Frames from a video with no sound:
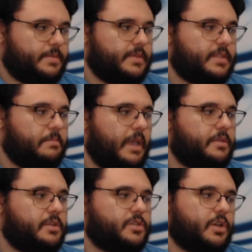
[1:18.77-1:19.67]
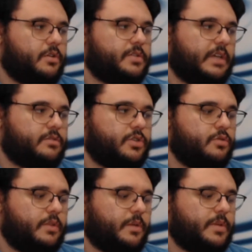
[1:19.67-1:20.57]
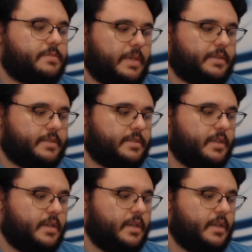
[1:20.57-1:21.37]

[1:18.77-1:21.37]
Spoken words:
Samantha shows how 2 liquids mix.